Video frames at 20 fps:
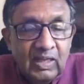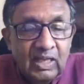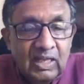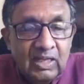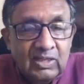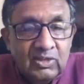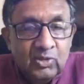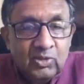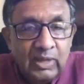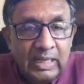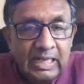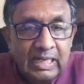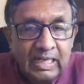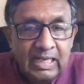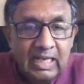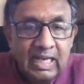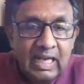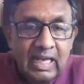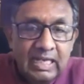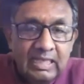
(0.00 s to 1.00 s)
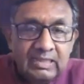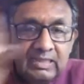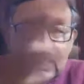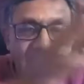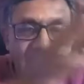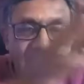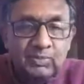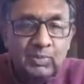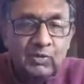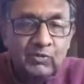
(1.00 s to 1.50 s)
So India
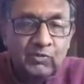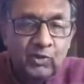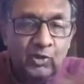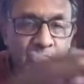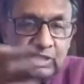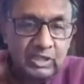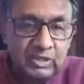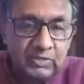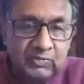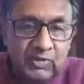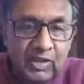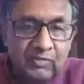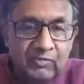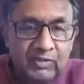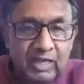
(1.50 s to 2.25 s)
exists before this.